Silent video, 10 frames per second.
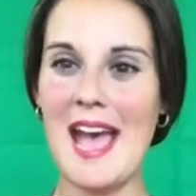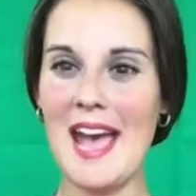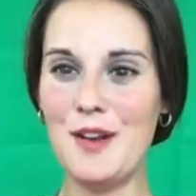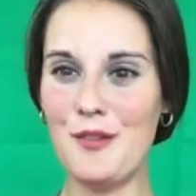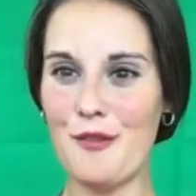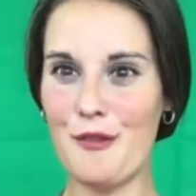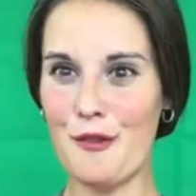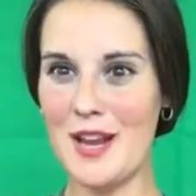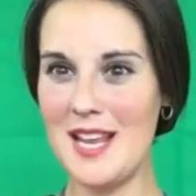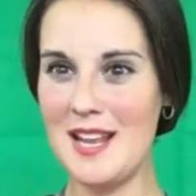and
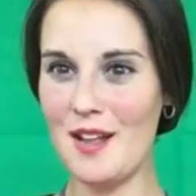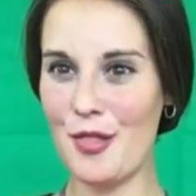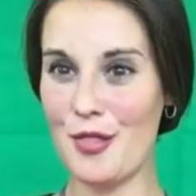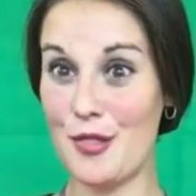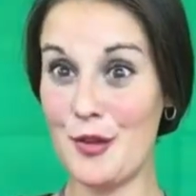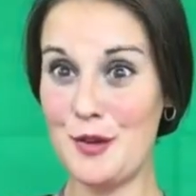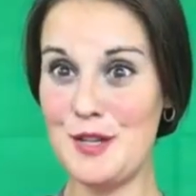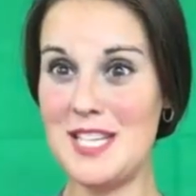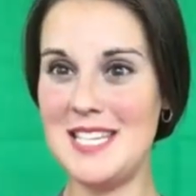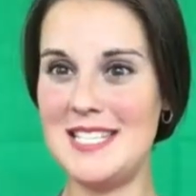free
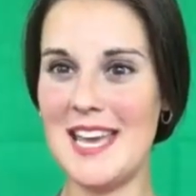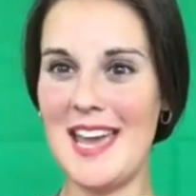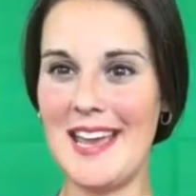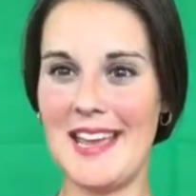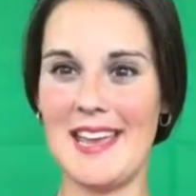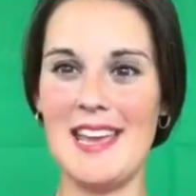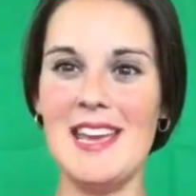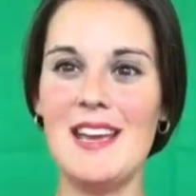30 day